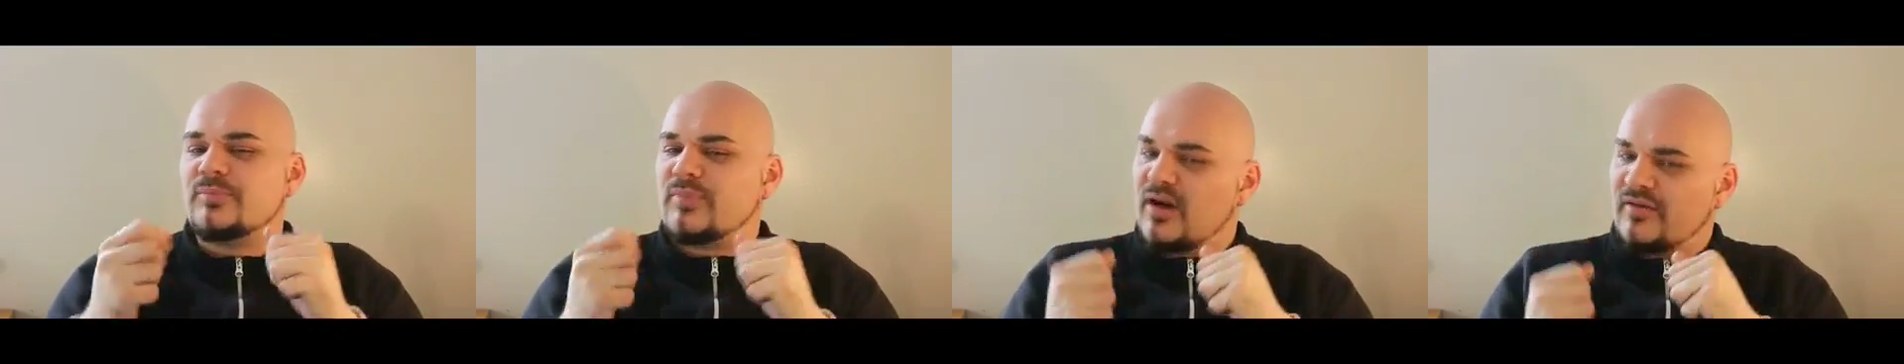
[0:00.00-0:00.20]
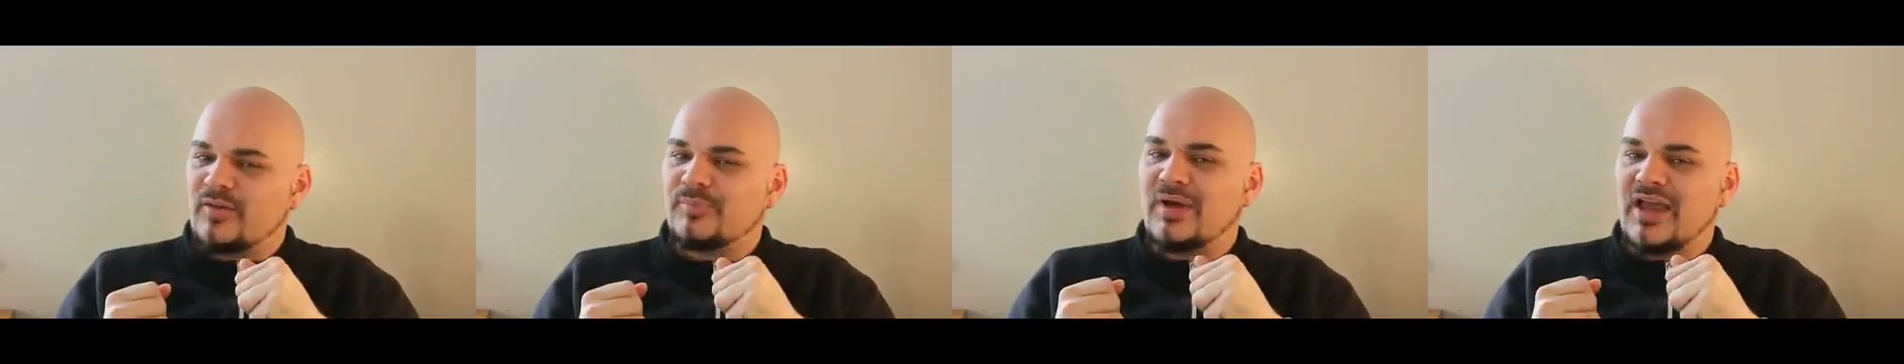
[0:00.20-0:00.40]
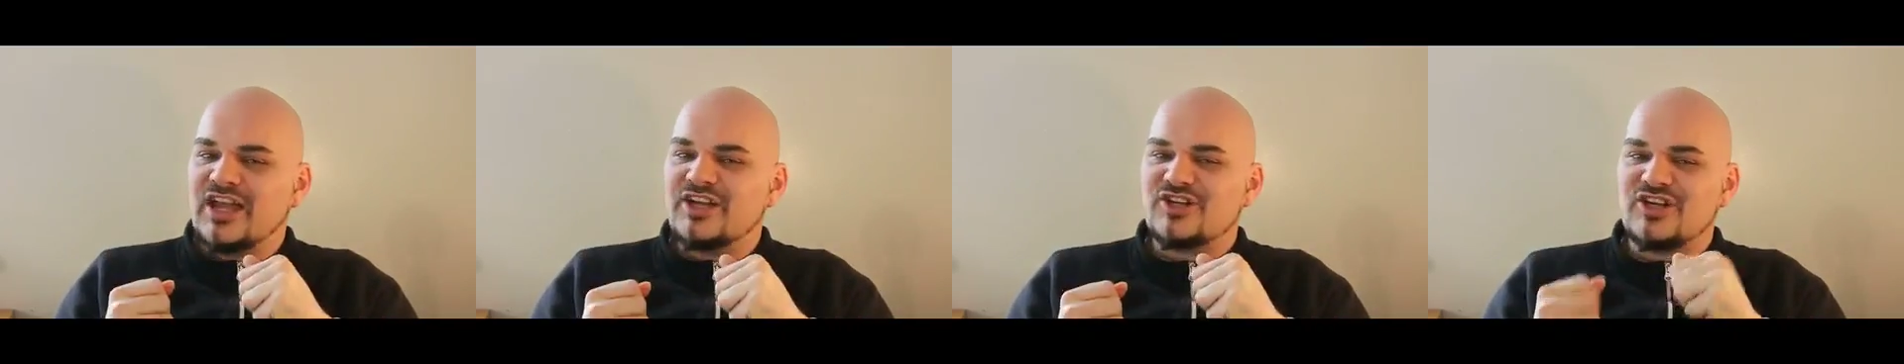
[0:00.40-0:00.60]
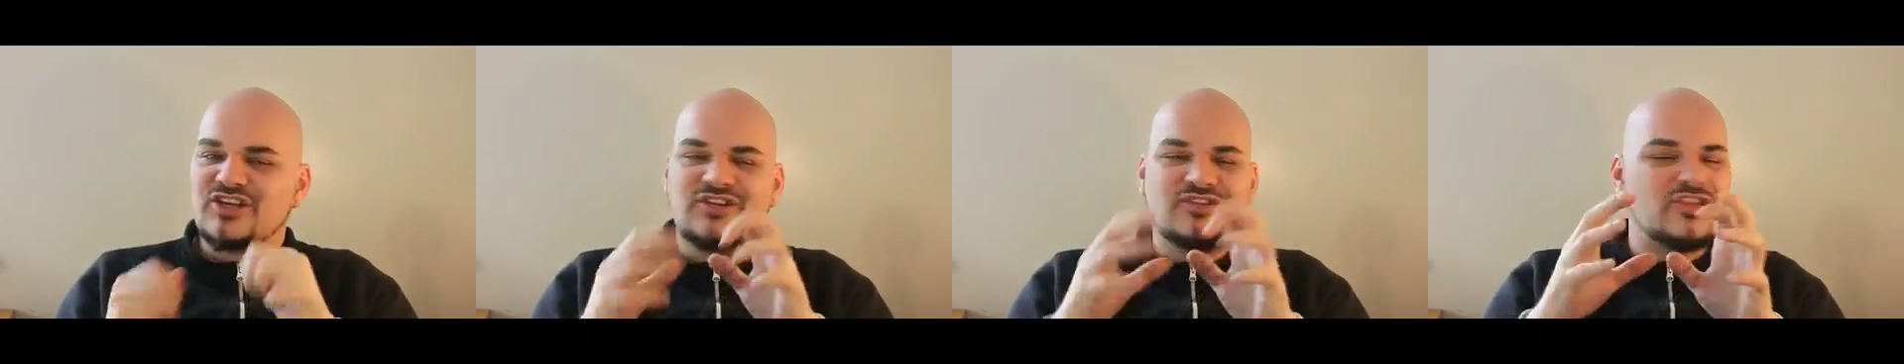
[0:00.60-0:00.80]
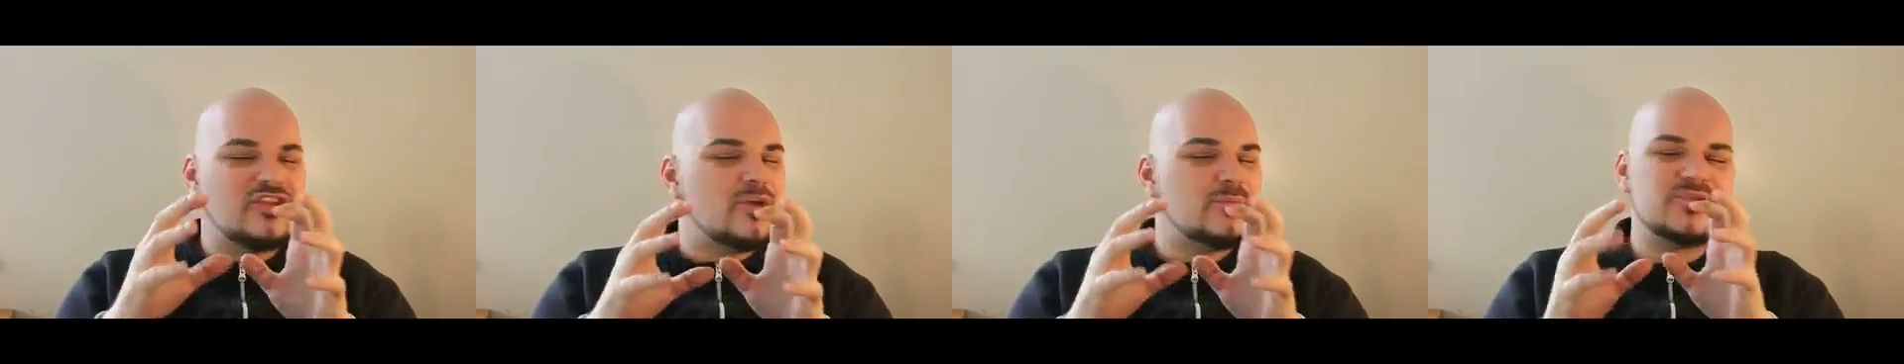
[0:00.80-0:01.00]
off the page at
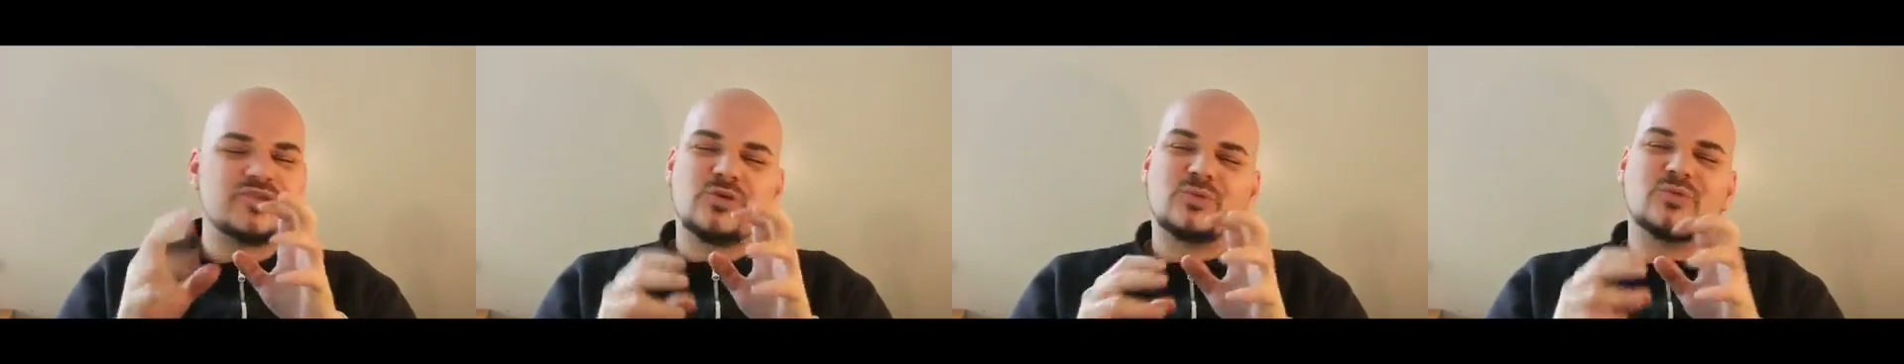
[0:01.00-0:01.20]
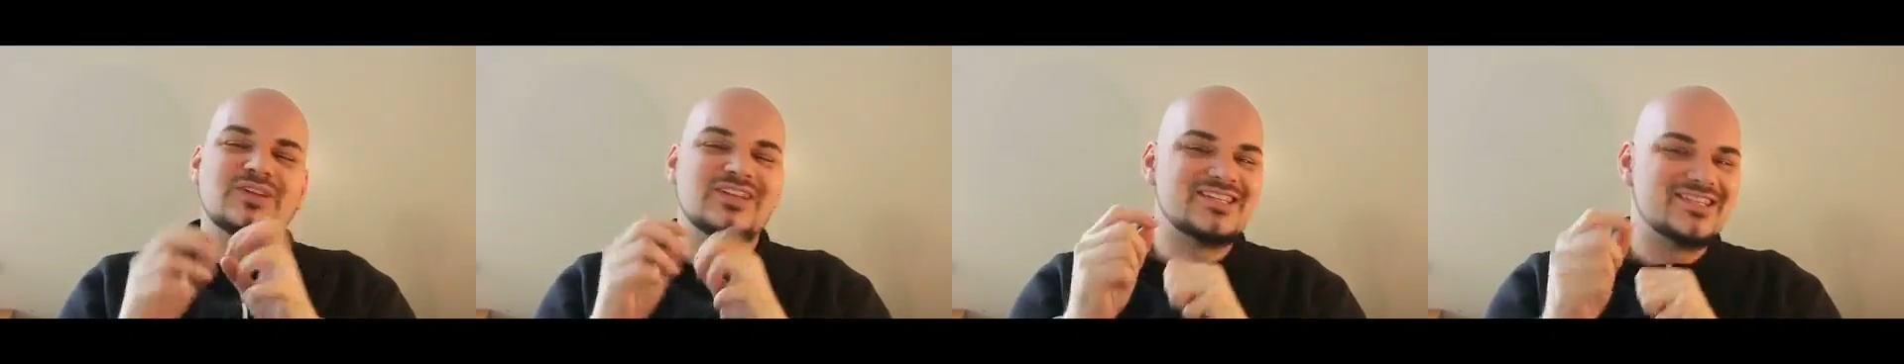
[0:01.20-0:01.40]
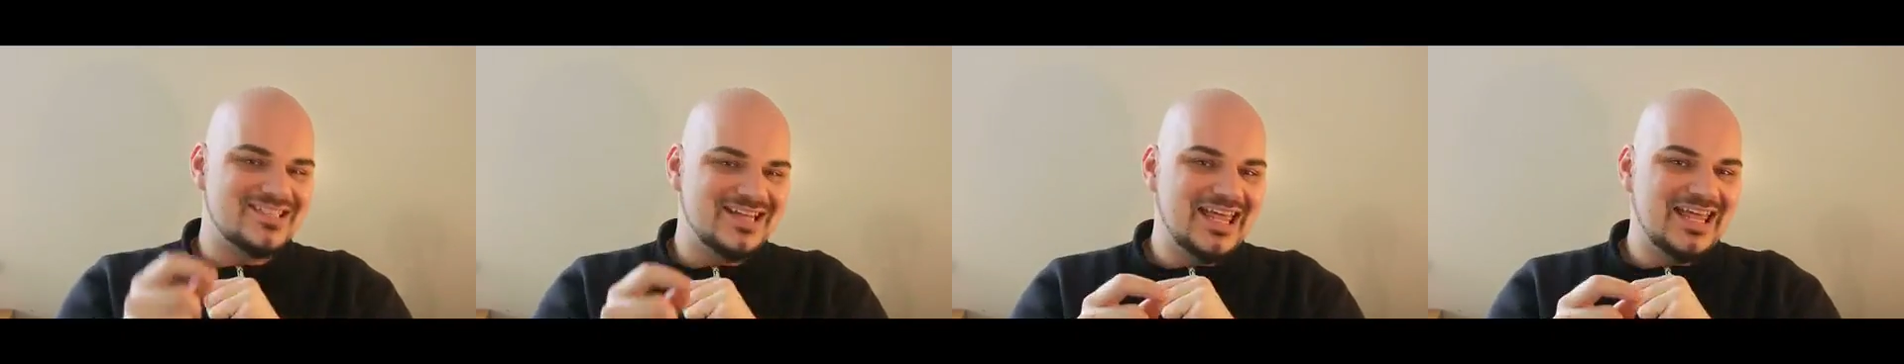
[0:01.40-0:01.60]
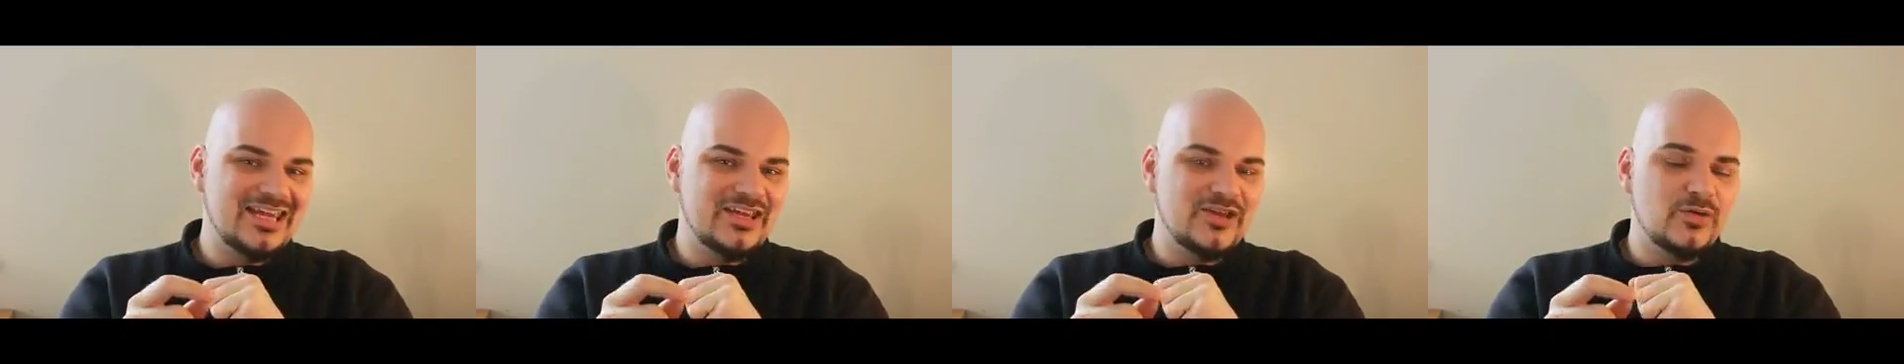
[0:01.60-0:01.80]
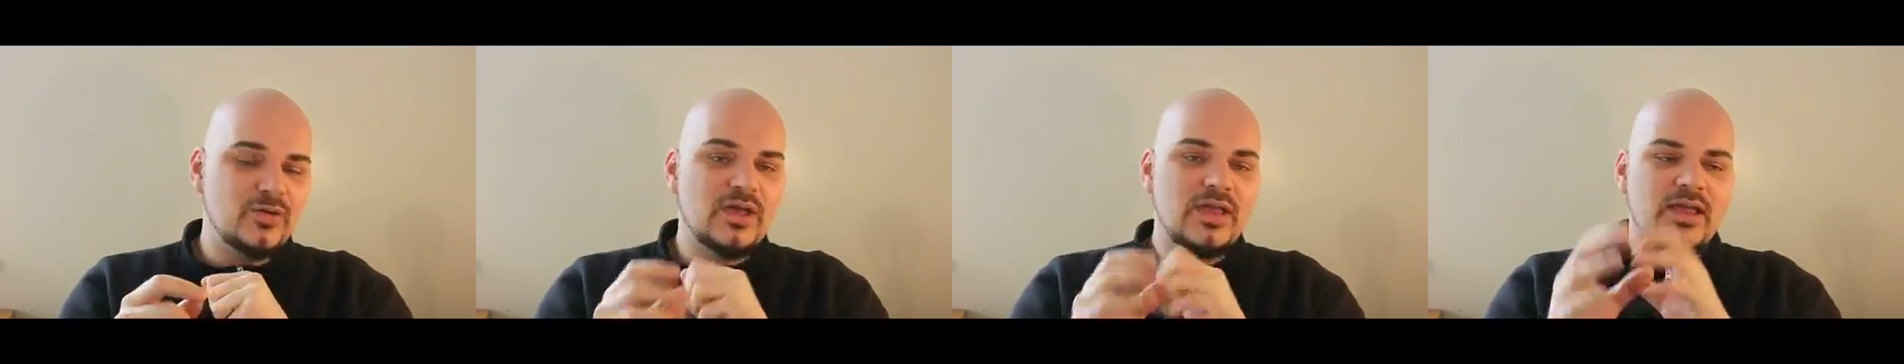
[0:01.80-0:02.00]
you, the numbers don't really slay you,